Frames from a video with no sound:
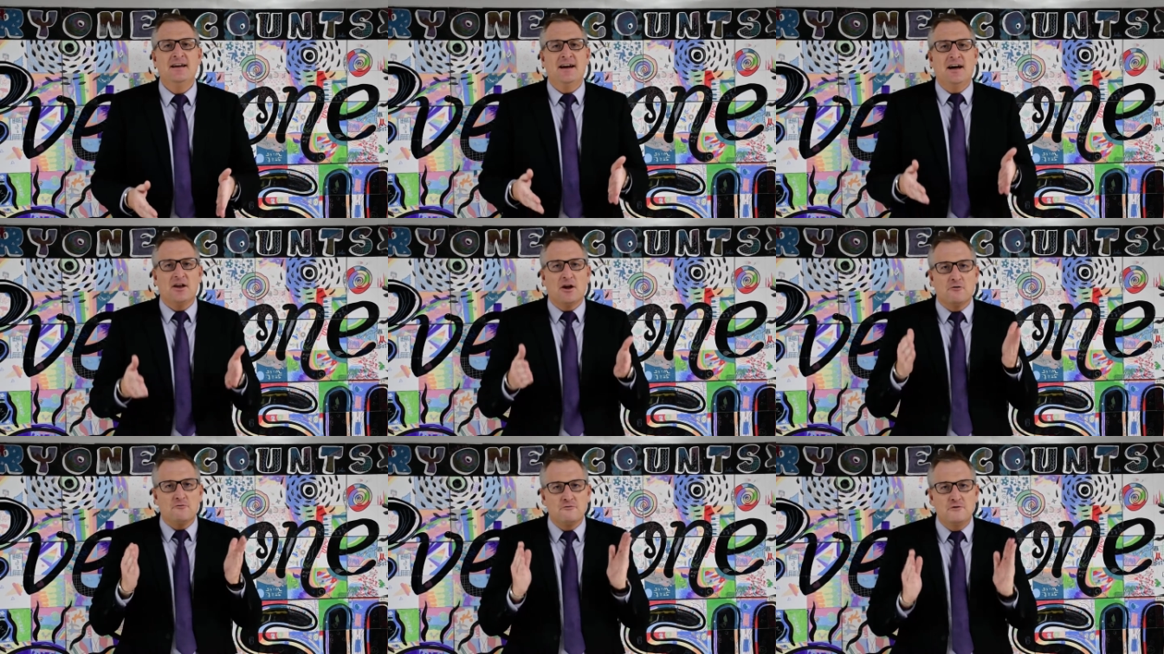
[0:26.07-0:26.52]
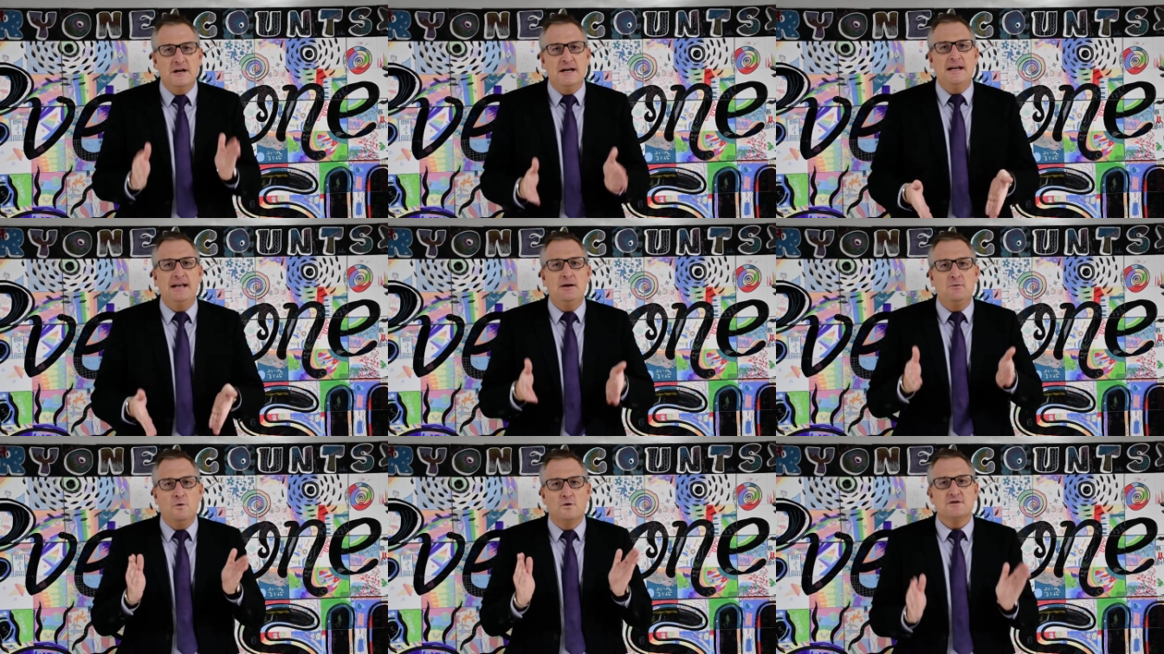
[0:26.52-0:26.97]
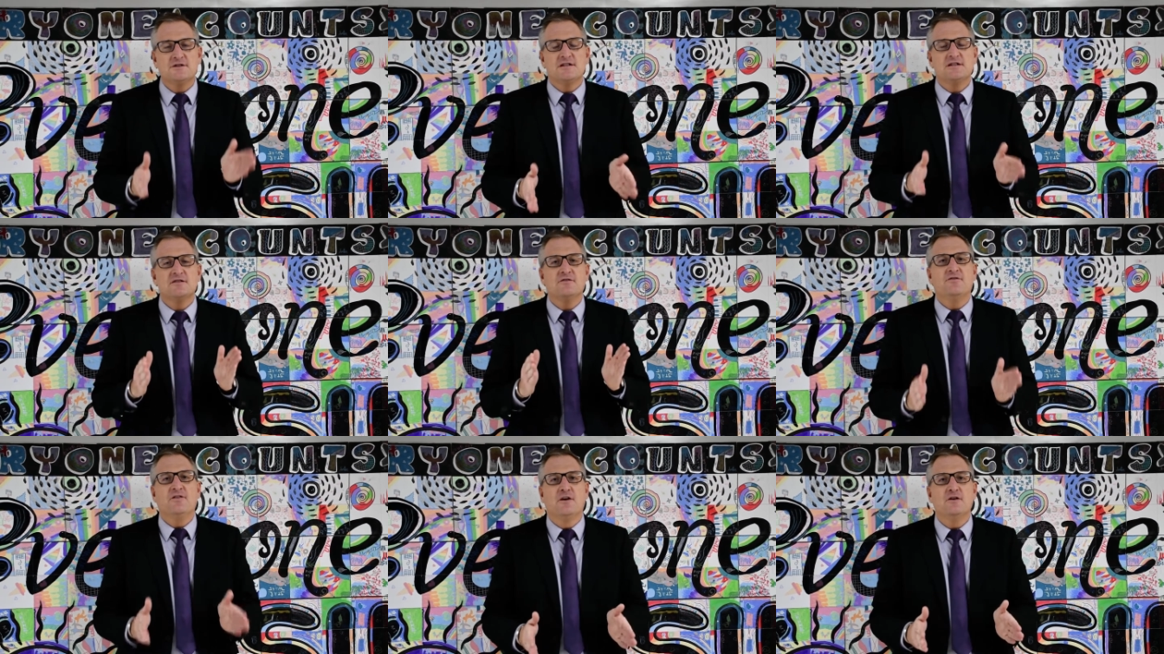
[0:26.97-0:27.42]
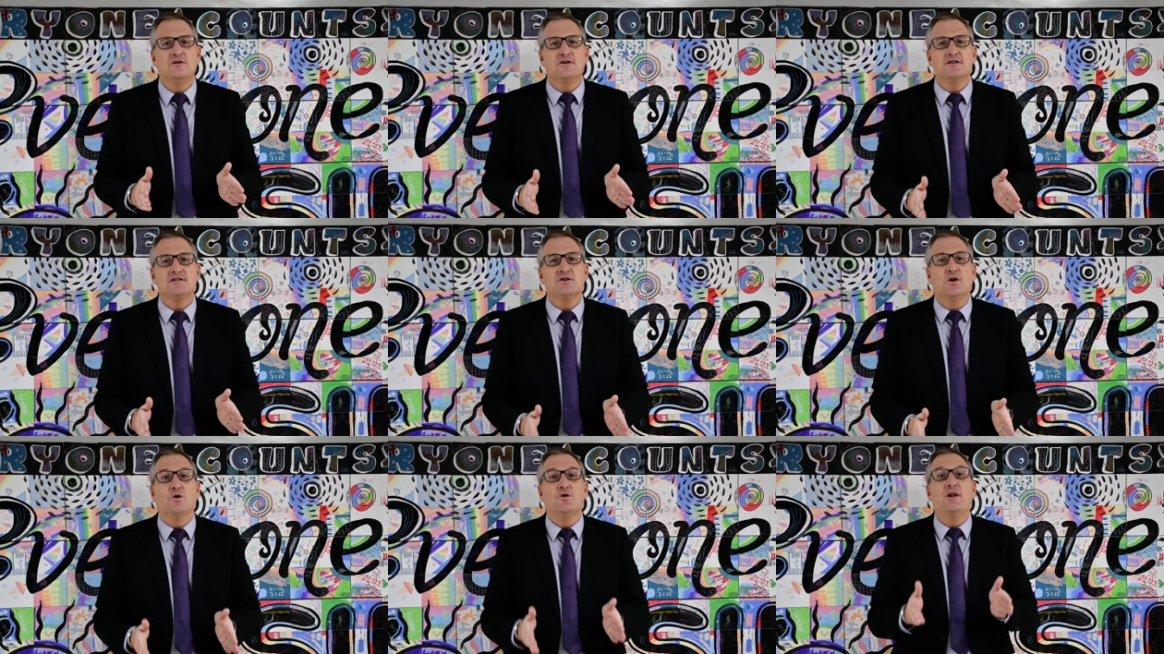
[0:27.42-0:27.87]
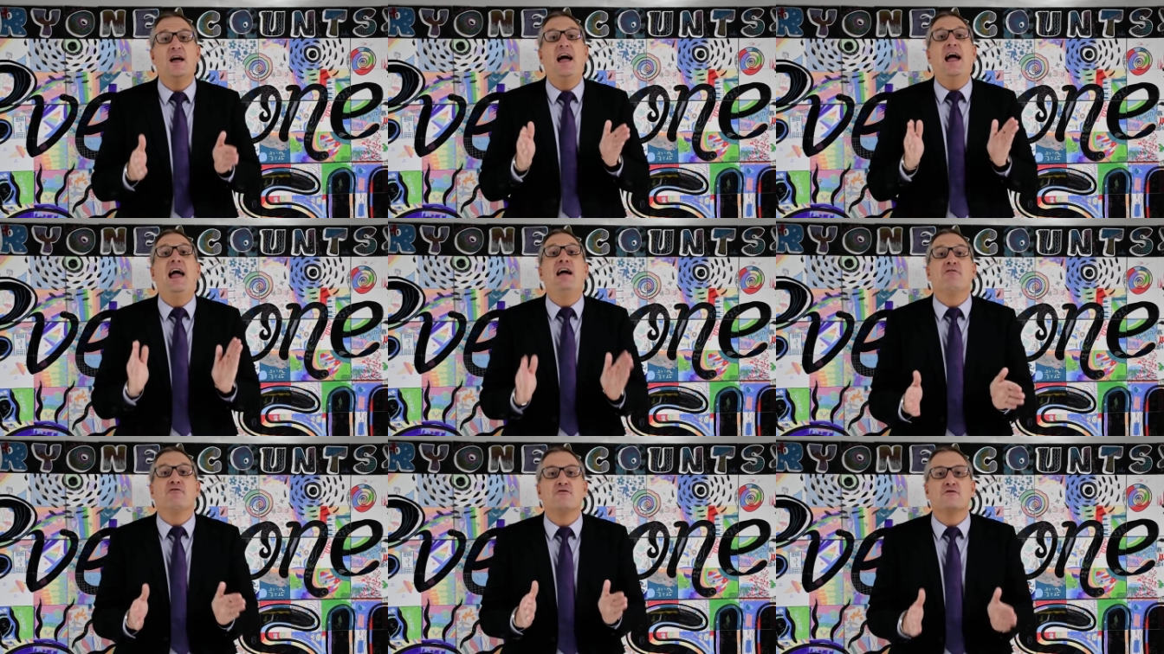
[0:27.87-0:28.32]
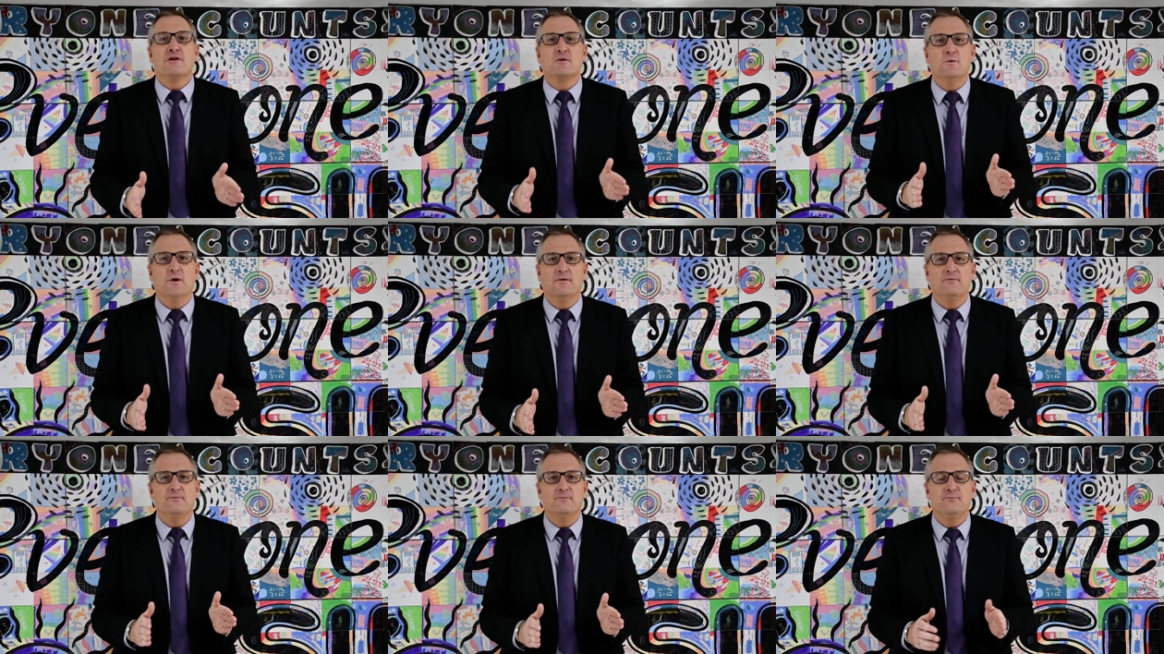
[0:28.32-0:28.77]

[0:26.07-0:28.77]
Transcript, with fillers: and I really wanted to focus on everyone